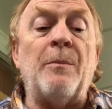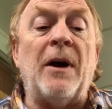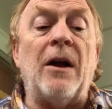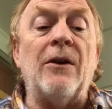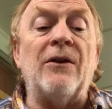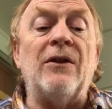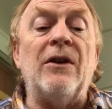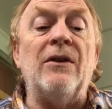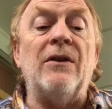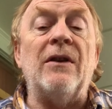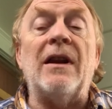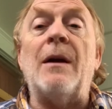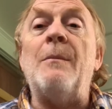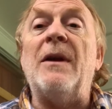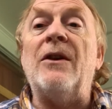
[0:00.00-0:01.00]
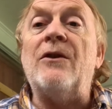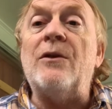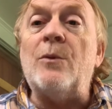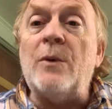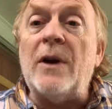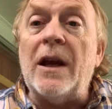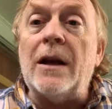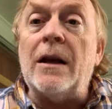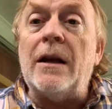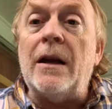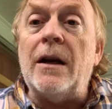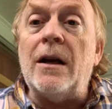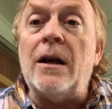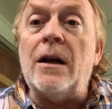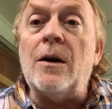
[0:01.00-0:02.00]
Policies, that means the Reagan
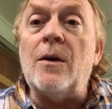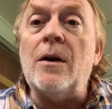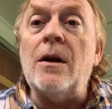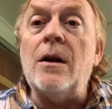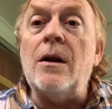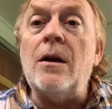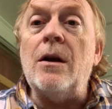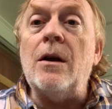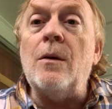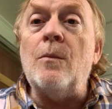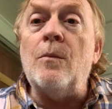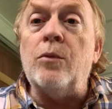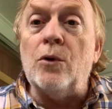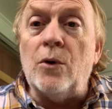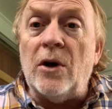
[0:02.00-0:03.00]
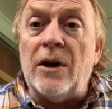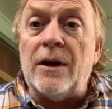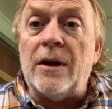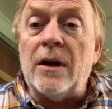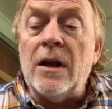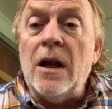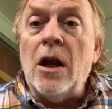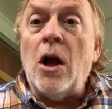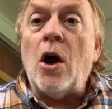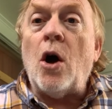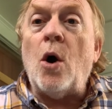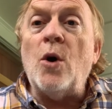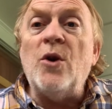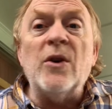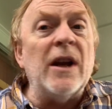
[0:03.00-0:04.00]
era blew it.
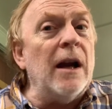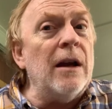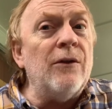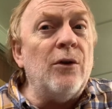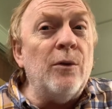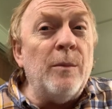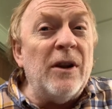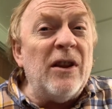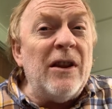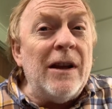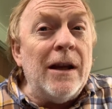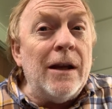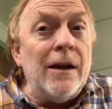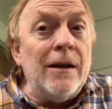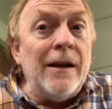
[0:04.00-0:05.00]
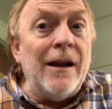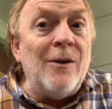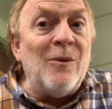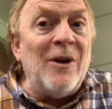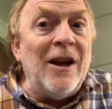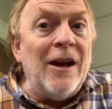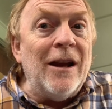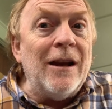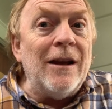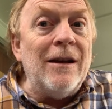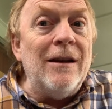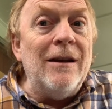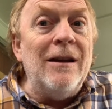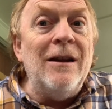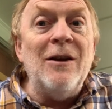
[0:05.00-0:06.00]
All you guys who've been thinking that
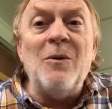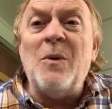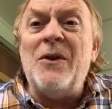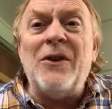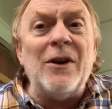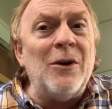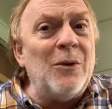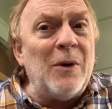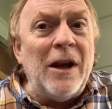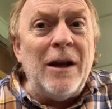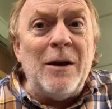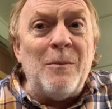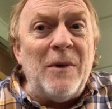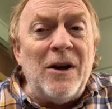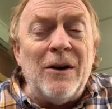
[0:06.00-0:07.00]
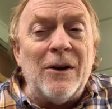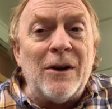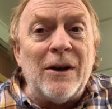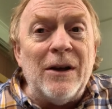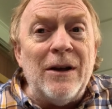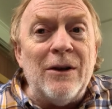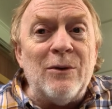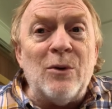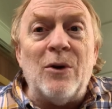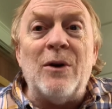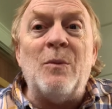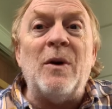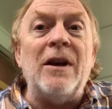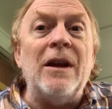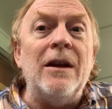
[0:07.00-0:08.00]
Reagan was a great American hero and
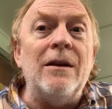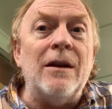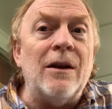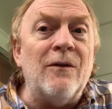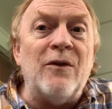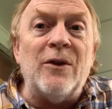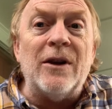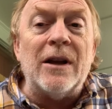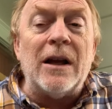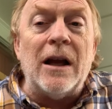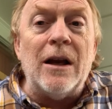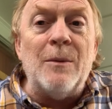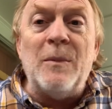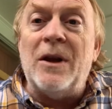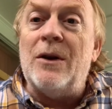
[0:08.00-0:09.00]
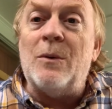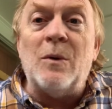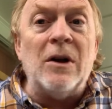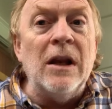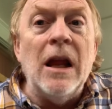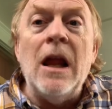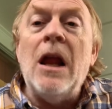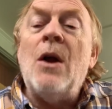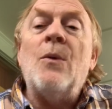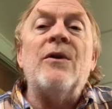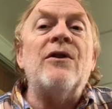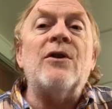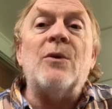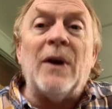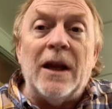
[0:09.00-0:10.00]
what he'd done for the economy and the world was
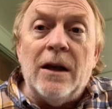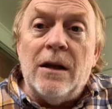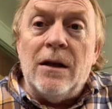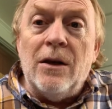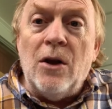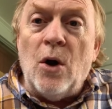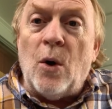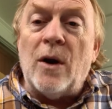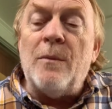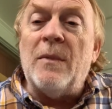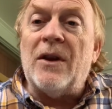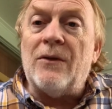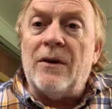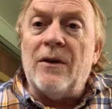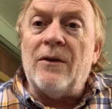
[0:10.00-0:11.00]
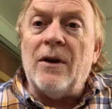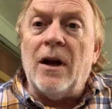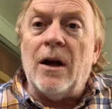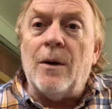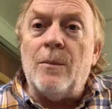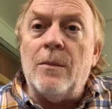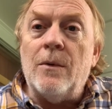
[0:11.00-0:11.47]
a great, no, he messed this up.